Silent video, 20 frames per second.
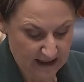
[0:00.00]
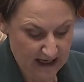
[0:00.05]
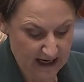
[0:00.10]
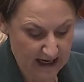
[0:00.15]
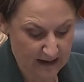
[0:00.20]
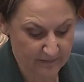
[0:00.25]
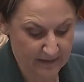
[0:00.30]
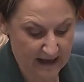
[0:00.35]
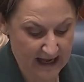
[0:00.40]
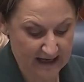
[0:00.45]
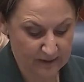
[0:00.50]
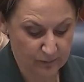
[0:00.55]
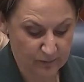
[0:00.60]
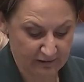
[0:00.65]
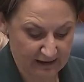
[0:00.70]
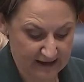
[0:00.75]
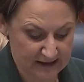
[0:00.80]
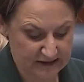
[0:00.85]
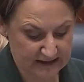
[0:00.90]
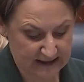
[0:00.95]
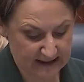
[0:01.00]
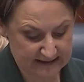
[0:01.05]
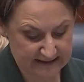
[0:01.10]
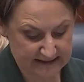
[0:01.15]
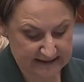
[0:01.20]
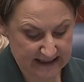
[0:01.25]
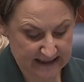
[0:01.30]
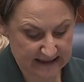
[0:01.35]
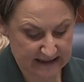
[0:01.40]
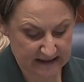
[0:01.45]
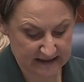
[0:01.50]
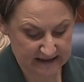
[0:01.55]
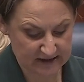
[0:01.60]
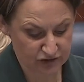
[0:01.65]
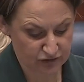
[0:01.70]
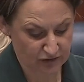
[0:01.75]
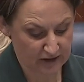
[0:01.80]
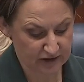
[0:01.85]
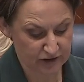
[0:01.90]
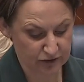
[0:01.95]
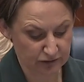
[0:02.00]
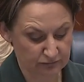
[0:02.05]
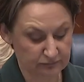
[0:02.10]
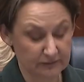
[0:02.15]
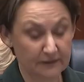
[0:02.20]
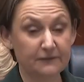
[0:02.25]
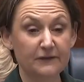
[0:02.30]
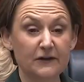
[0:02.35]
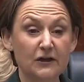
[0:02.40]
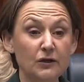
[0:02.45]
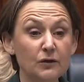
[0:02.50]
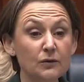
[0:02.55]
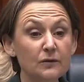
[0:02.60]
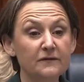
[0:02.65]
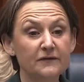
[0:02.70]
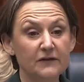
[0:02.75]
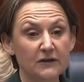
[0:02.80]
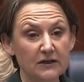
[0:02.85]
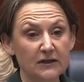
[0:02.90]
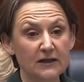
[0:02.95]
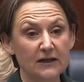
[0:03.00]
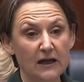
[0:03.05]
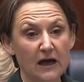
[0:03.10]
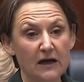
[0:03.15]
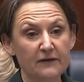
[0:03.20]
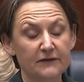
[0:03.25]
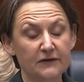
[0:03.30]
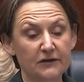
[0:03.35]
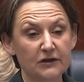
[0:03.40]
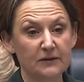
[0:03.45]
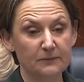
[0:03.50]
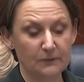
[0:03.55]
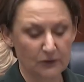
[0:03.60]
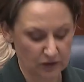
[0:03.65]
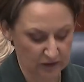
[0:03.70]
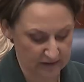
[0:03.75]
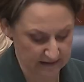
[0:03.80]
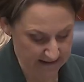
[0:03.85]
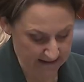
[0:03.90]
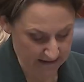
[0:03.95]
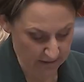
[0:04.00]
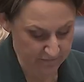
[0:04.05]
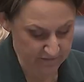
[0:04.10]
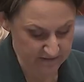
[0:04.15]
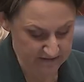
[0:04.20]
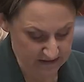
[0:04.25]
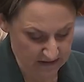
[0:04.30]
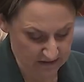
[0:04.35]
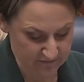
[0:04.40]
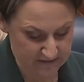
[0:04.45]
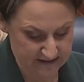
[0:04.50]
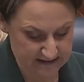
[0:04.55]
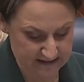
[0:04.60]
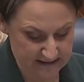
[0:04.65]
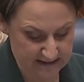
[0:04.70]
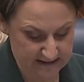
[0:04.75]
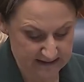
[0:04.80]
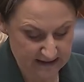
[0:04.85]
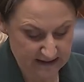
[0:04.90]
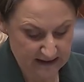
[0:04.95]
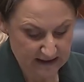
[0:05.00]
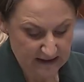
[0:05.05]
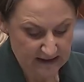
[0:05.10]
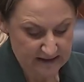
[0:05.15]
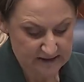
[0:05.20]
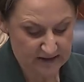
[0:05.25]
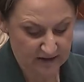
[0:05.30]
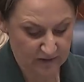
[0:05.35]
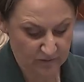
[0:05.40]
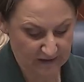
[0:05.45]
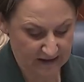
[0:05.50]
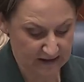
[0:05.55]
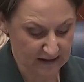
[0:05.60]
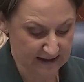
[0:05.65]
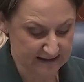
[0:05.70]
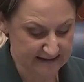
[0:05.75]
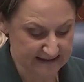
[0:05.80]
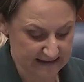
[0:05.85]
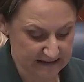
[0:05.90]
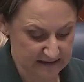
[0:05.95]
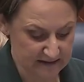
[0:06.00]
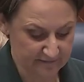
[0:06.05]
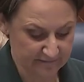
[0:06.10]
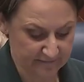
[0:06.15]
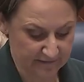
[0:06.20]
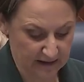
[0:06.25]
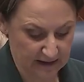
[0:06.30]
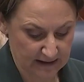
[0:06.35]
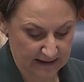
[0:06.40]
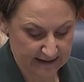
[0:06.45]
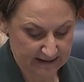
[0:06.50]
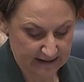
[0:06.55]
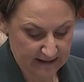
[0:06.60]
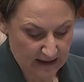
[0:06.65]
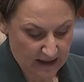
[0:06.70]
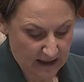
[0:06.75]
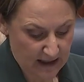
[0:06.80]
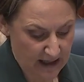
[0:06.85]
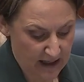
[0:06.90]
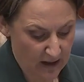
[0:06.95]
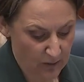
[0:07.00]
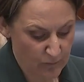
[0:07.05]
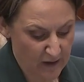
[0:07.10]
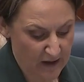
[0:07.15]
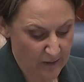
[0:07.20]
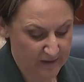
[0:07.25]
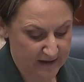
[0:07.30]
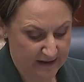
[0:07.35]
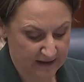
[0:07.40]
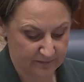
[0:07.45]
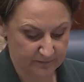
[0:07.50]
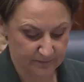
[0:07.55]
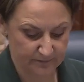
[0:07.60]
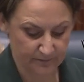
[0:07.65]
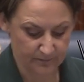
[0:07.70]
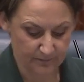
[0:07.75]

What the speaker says: and we're actually undertaking a structural review of the Carnarvon Community Health Services so that we can identify where we could